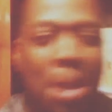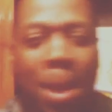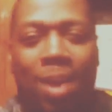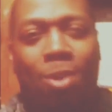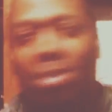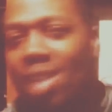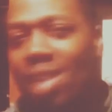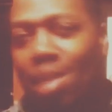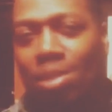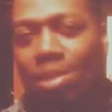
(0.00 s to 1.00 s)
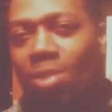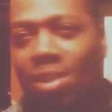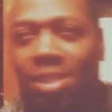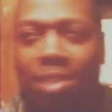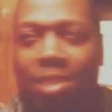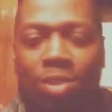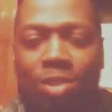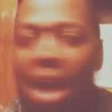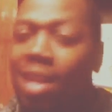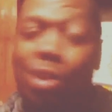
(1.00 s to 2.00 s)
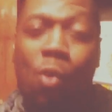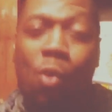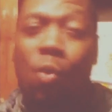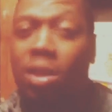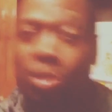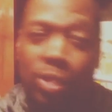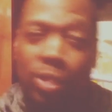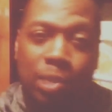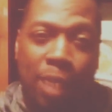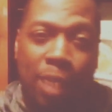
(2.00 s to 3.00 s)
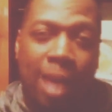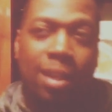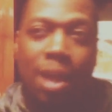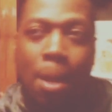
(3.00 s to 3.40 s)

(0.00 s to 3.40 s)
and all types of crazy stuff. So I didn't know what to expect.